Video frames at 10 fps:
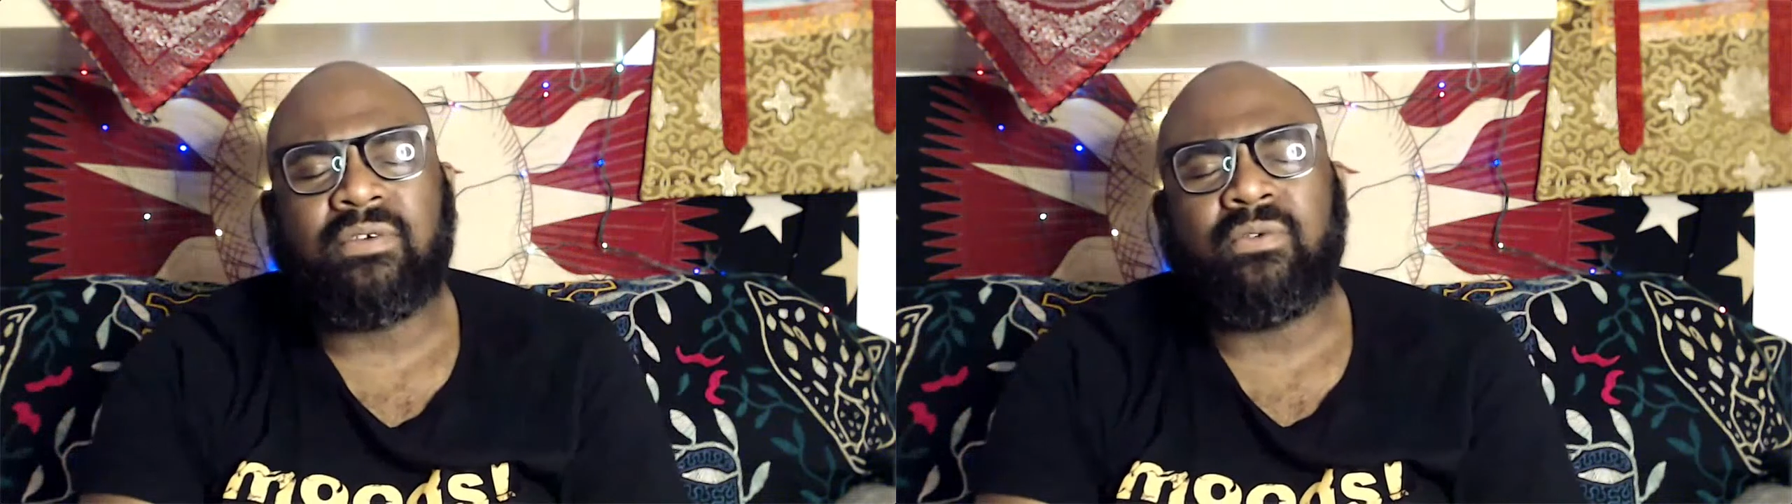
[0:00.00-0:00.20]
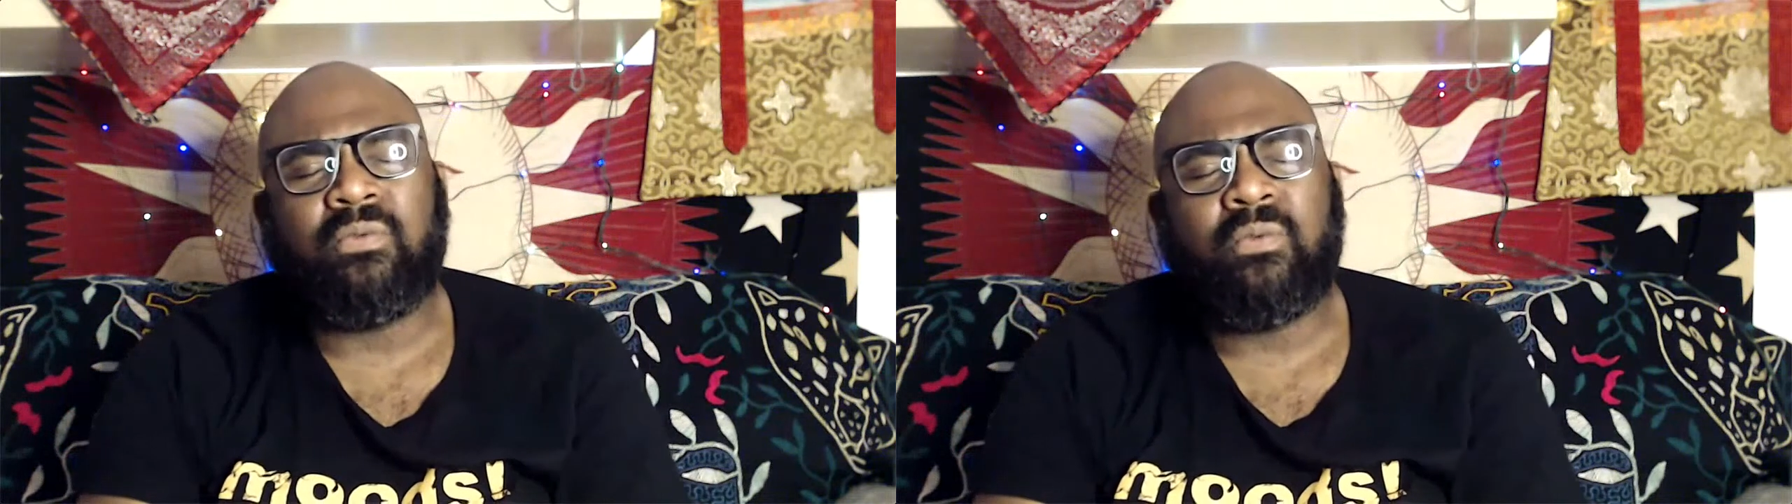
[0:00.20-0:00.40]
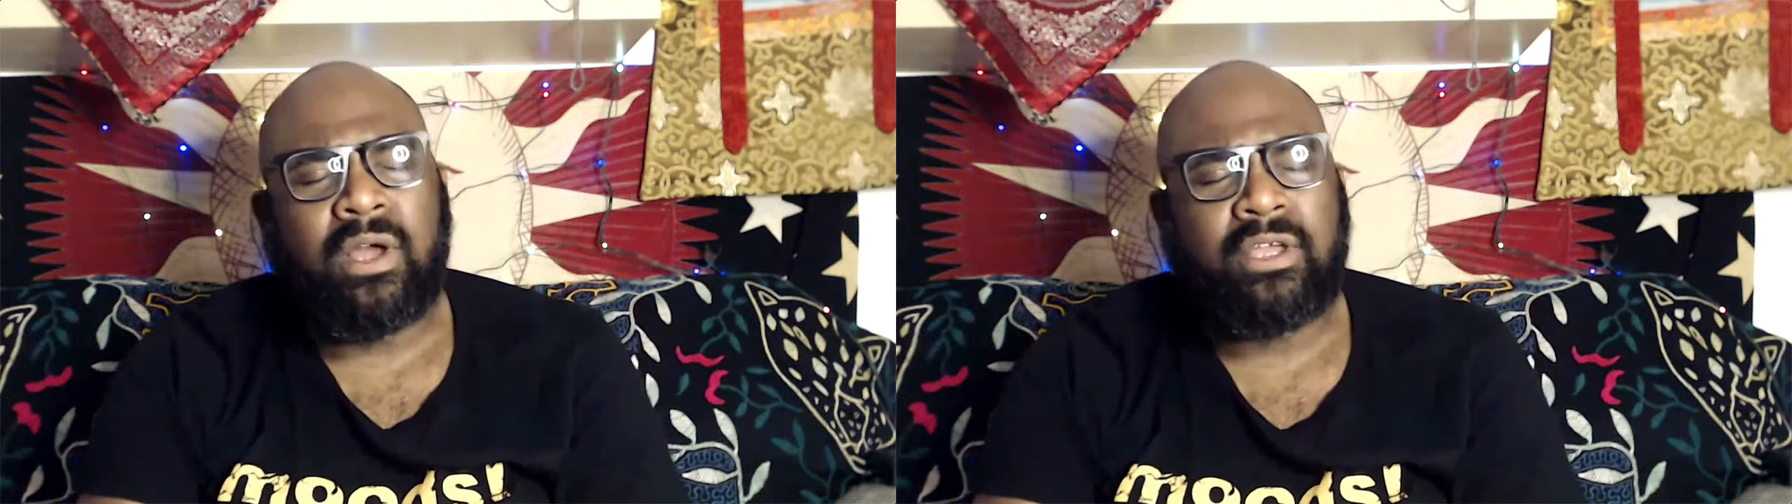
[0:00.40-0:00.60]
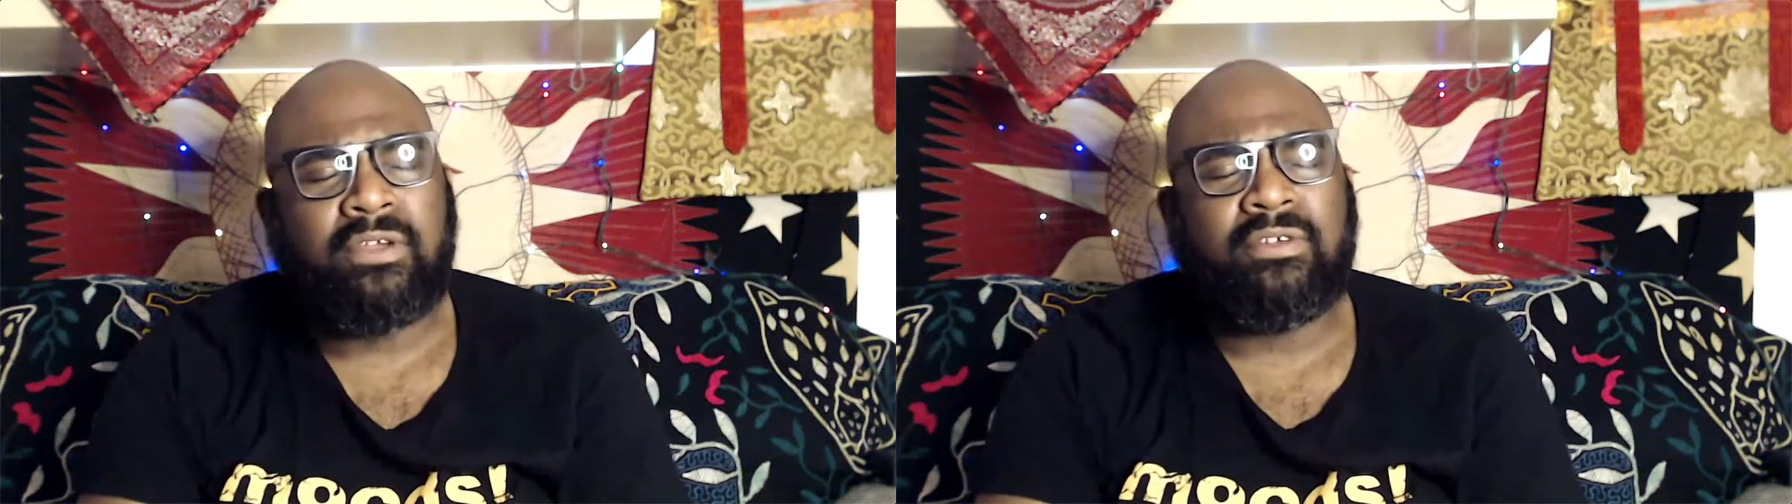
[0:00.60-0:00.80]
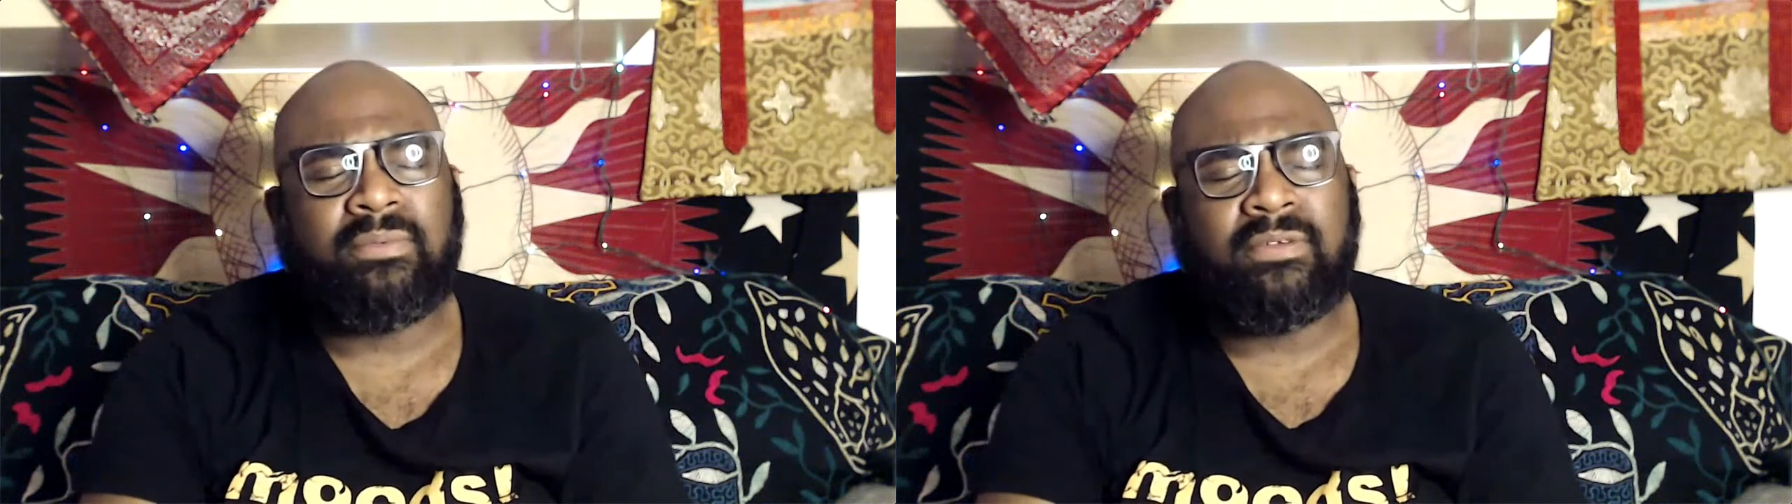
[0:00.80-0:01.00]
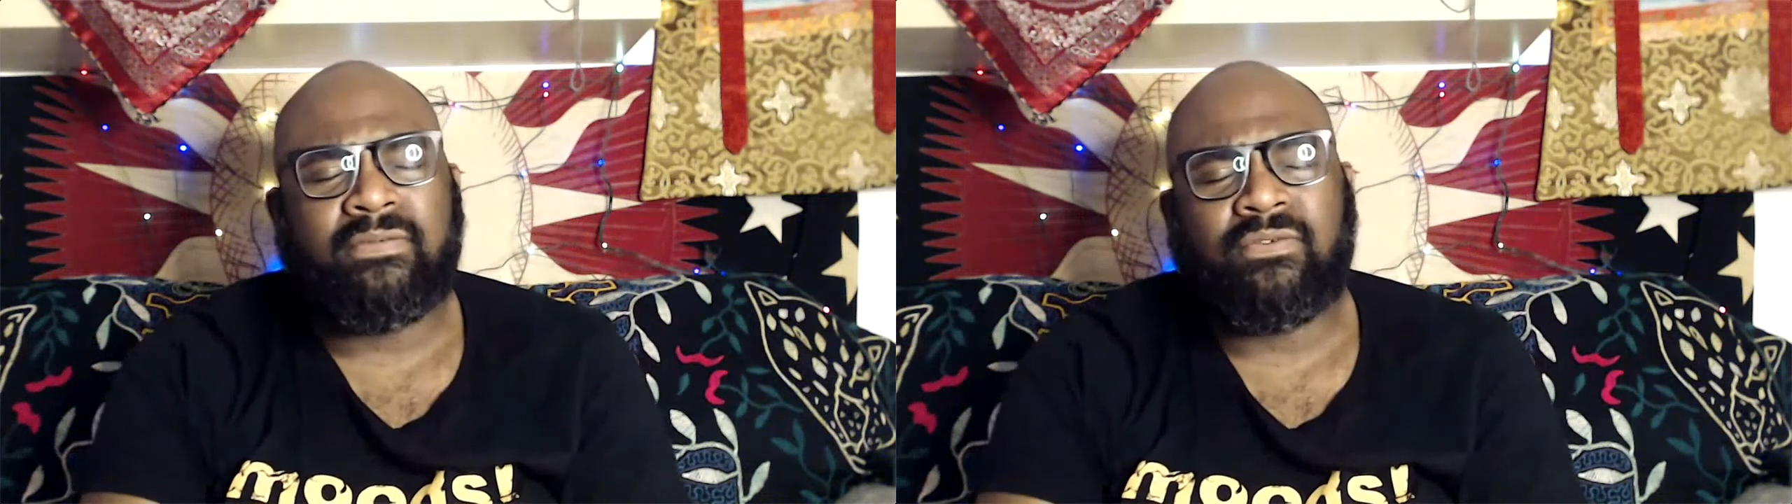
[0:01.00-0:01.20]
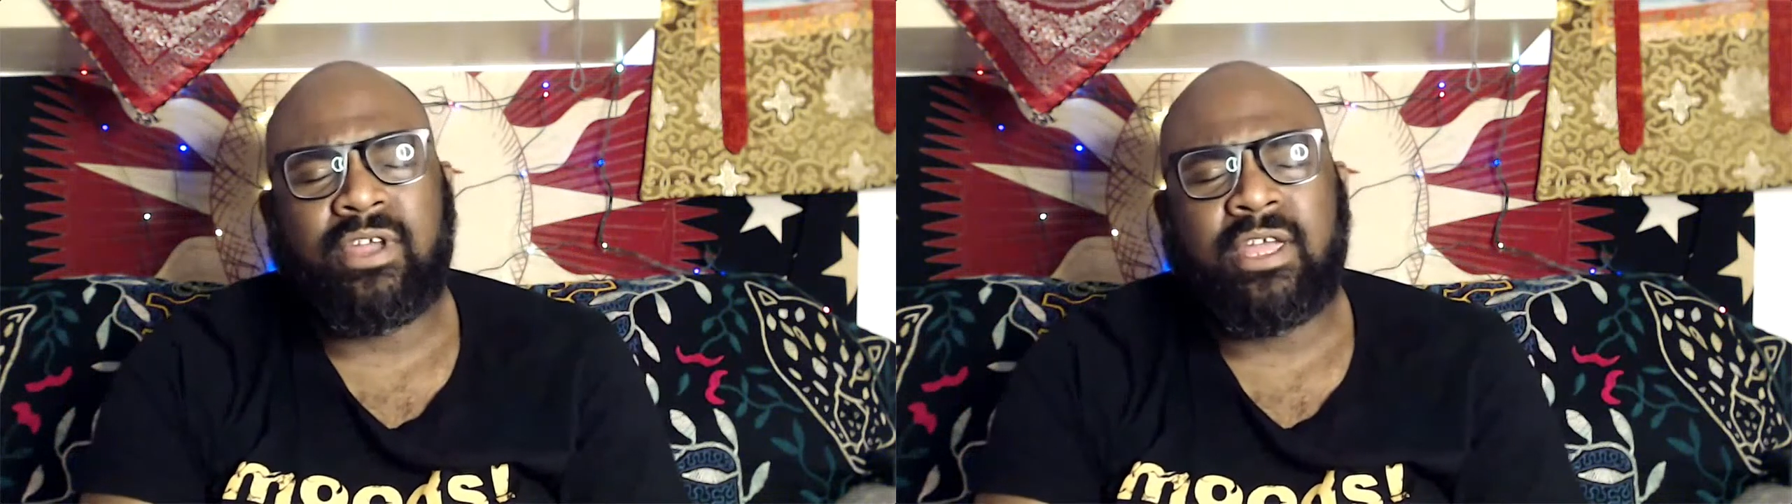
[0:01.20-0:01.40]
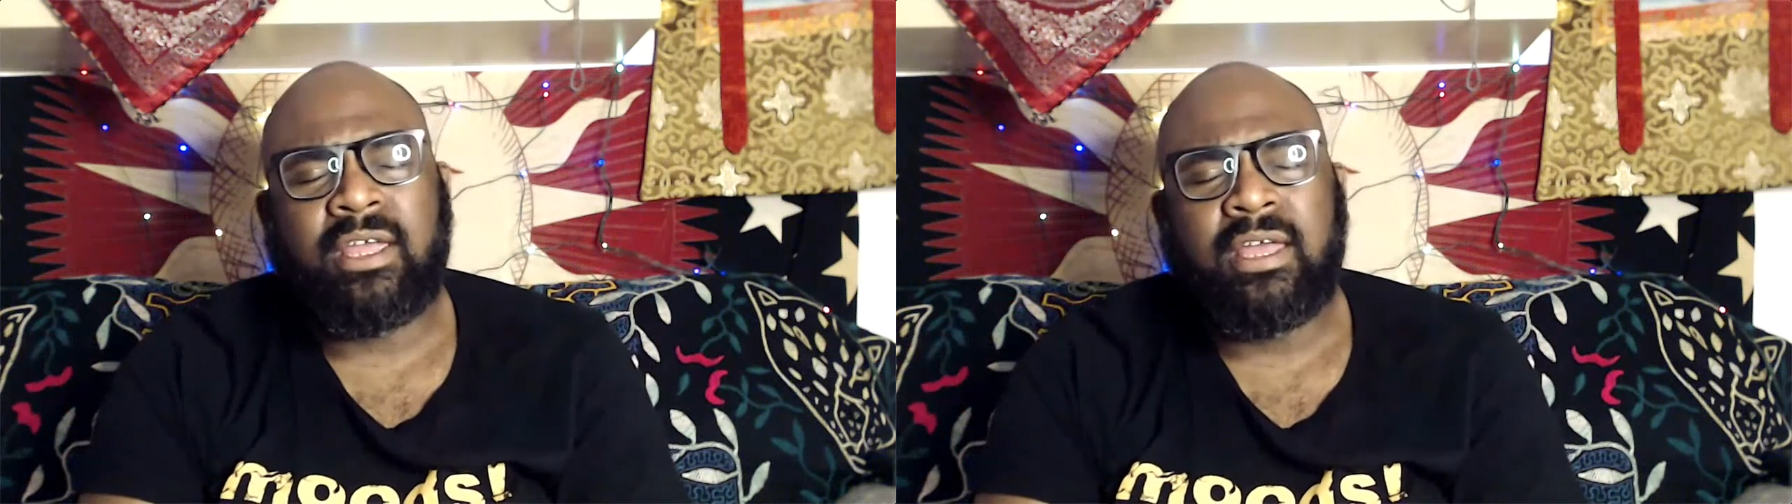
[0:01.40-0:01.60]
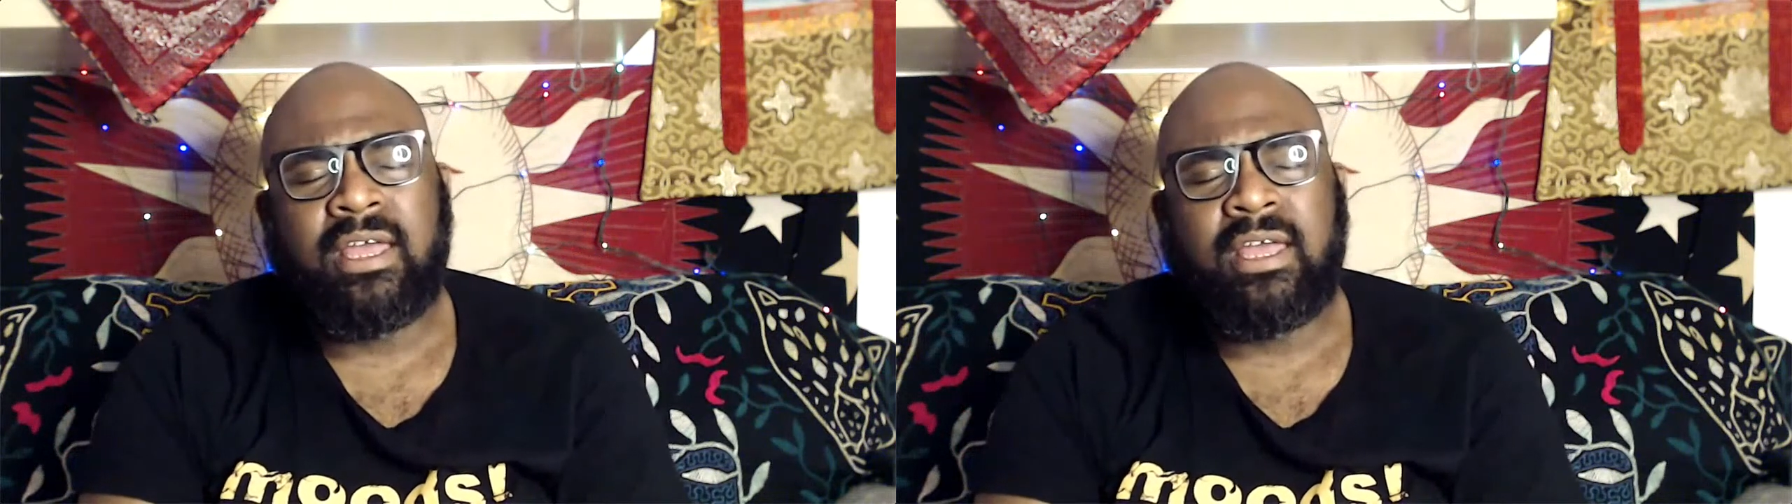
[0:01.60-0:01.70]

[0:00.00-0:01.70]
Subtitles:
who want you to be free?